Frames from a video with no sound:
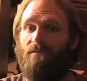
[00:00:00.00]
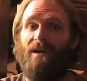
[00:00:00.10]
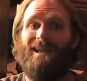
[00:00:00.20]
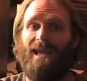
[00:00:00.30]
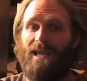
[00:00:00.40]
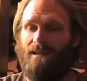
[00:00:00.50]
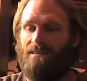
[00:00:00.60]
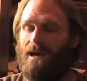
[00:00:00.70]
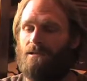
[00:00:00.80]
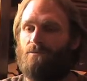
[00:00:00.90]
I've had
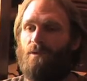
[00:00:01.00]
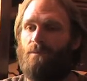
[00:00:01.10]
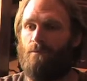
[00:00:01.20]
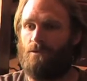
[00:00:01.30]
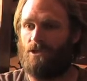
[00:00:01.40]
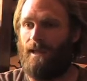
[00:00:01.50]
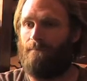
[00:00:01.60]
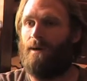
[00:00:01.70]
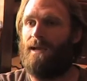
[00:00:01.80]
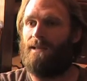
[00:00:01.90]
80,000 people
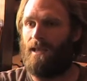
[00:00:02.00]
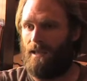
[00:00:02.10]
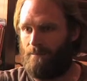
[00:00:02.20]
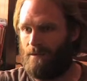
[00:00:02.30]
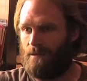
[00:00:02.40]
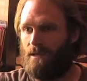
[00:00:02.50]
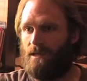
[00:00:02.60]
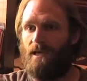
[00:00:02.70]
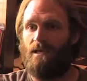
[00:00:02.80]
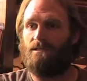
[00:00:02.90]
chanting my name
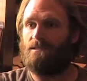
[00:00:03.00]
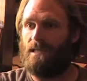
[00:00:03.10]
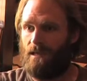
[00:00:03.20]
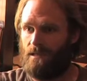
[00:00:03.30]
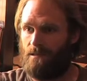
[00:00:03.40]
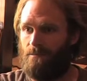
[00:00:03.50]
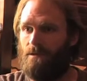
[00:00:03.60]
in a stadium.